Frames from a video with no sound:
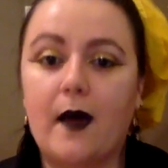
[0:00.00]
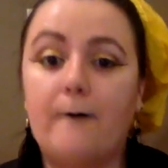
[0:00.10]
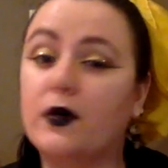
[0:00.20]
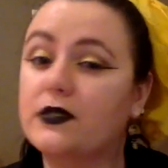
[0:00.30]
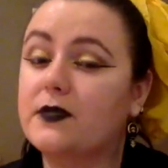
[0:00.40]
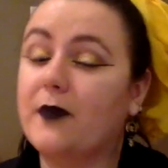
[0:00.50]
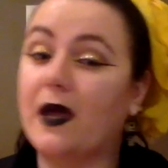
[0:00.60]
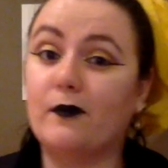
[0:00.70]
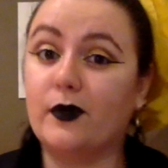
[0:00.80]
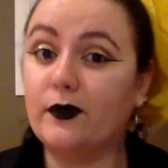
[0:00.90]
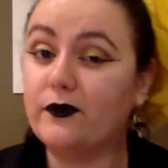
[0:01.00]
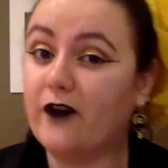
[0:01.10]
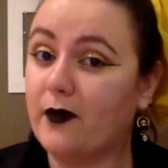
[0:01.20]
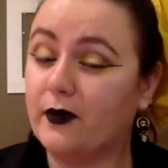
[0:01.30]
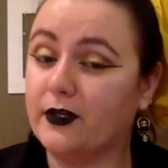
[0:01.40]
Most bamboo
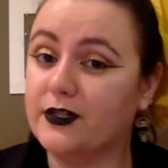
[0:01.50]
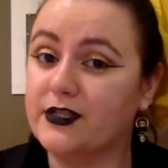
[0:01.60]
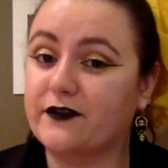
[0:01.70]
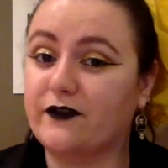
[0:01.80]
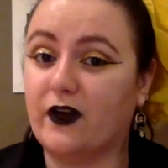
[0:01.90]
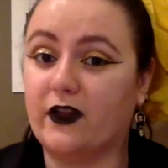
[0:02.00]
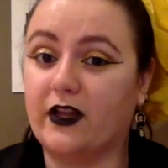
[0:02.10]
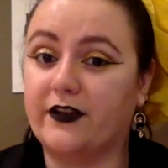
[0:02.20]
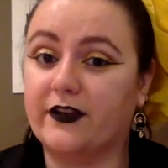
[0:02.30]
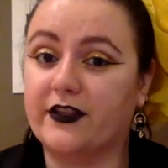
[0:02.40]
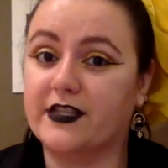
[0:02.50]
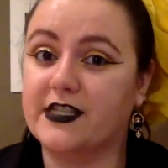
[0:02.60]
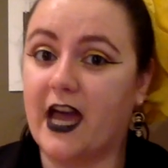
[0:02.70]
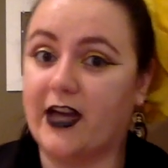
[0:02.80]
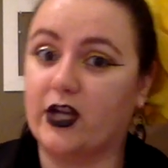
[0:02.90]
fibers fall under this
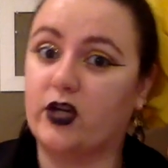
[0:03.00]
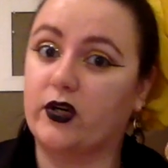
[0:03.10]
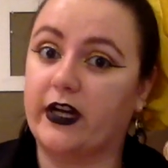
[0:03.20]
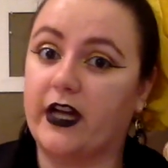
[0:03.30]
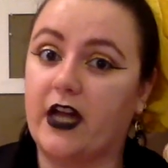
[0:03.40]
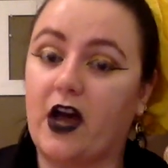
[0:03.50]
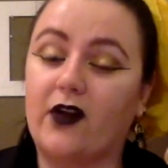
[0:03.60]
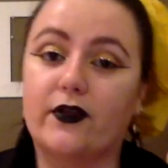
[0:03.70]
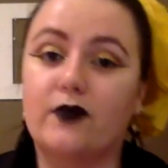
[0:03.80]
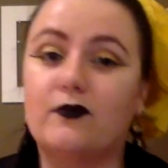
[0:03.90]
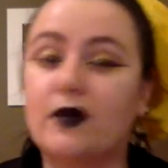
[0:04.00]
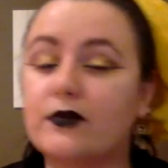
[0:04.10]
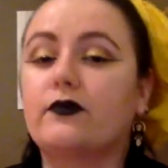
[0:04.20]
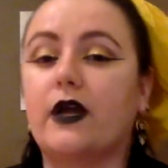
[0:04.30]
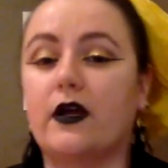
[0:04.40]
category, although
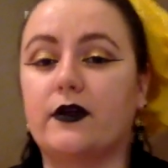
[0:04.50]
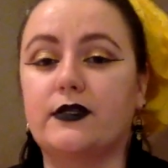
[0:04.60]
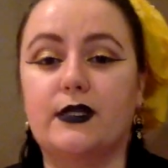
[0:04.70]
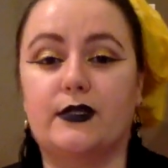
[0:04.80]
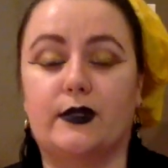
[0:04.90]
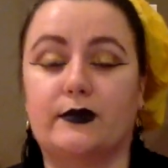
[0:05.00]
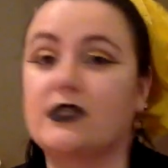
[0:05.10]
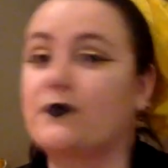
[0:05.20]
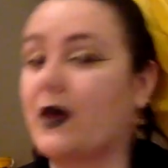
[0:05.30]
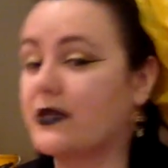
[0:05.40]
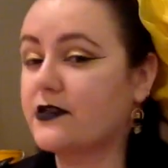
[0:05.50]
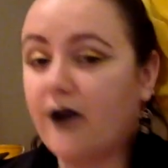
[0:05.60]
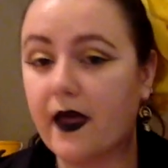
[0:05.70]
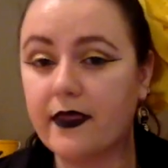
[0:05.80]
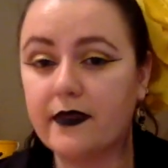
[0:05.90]
most rayons that don't
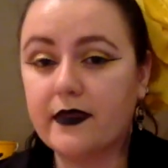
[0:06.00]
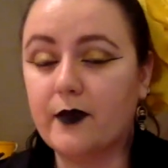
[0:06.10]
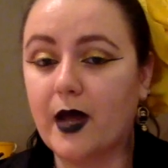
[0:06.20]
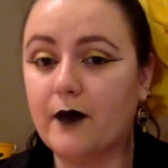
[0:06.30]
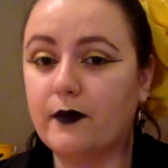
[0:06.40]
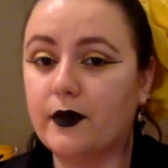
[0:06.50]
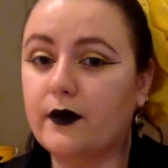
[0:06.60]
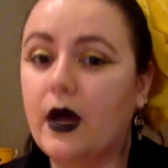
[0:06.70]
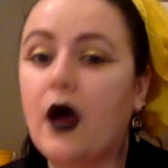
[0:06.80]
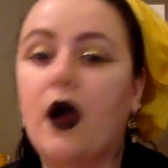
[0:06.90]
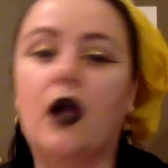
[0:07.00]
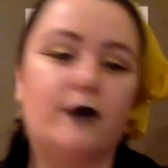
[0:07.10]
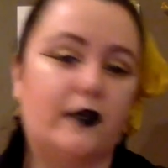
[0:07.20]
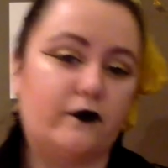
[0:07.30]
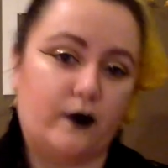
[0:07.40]
specify that they're bamboo are
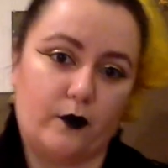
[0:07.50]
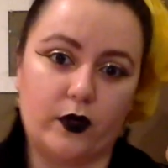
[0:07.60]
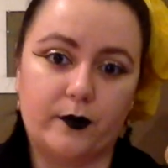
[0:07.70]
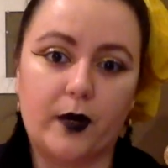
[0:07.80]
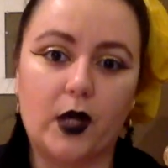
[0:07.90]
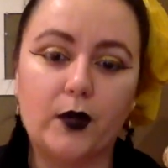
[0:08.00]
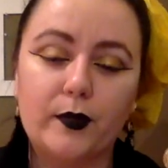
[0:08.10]
made from wood pulp.